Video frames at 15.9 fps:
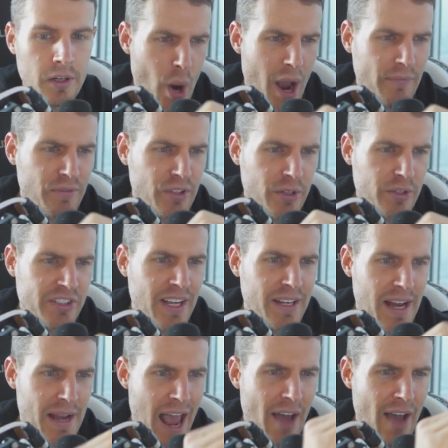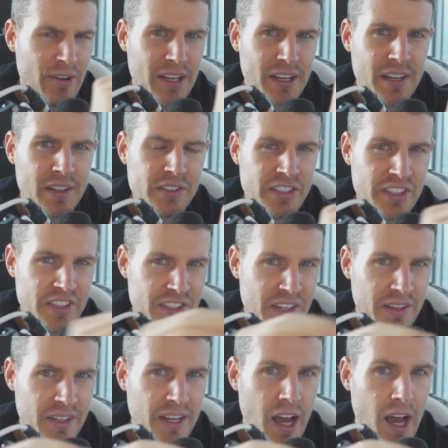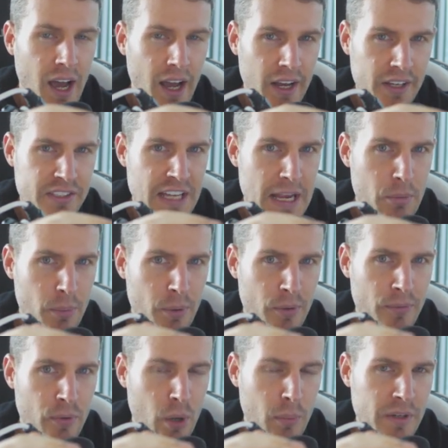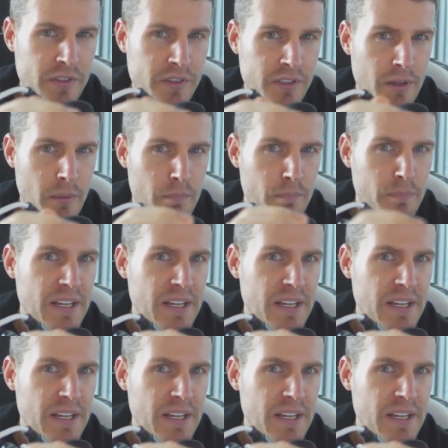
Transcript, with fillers: You have to understand that having a consistently high stable performance